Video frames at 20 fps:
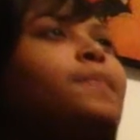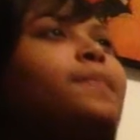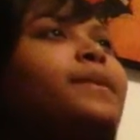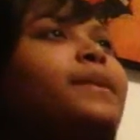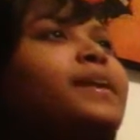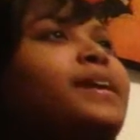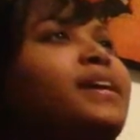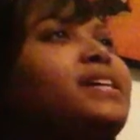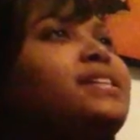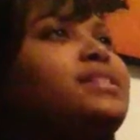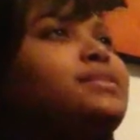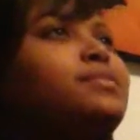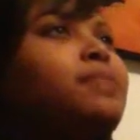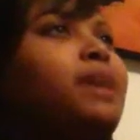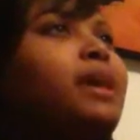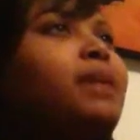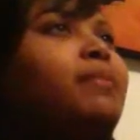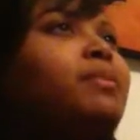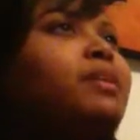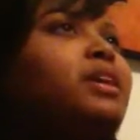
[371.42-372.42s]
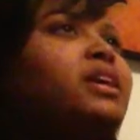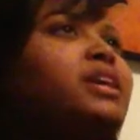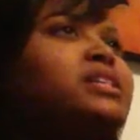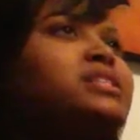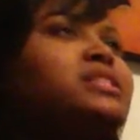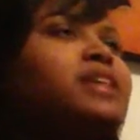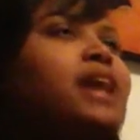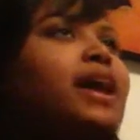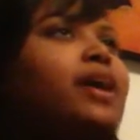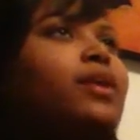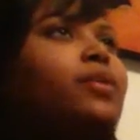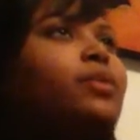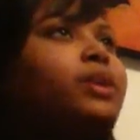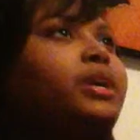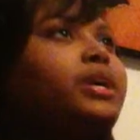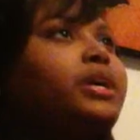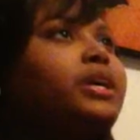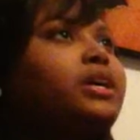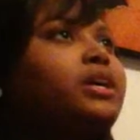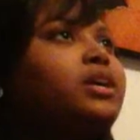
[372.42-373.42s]
because maybe it's like
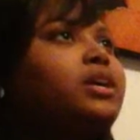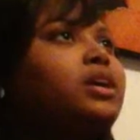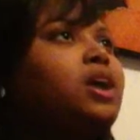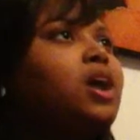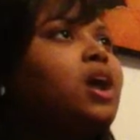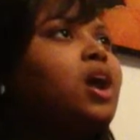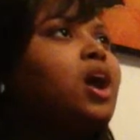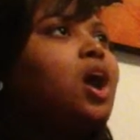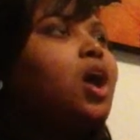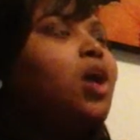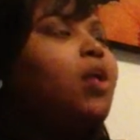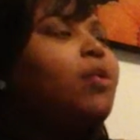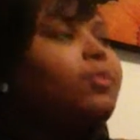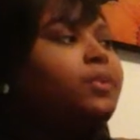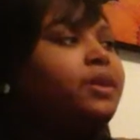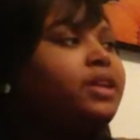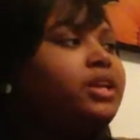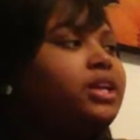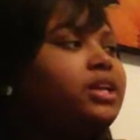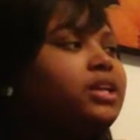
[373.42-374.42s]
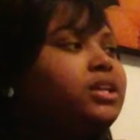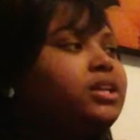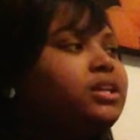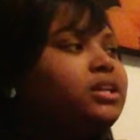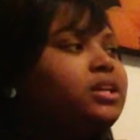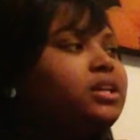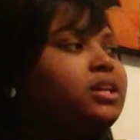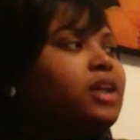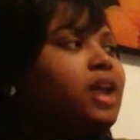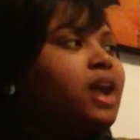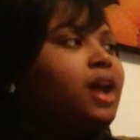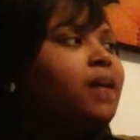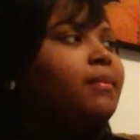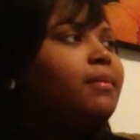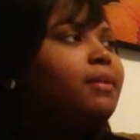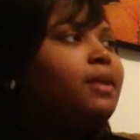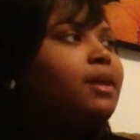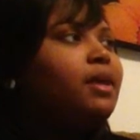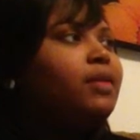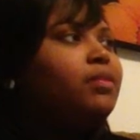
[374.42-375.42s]
with open ended. I
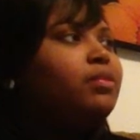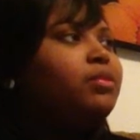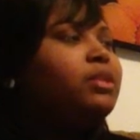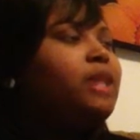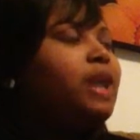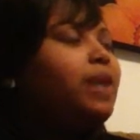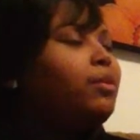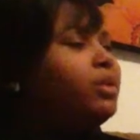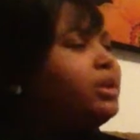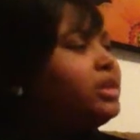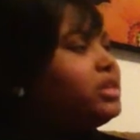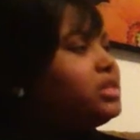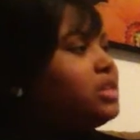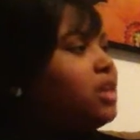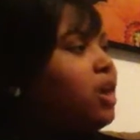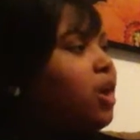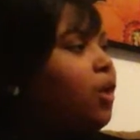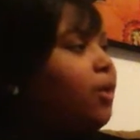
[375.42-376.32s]
mean, well, like, what is it?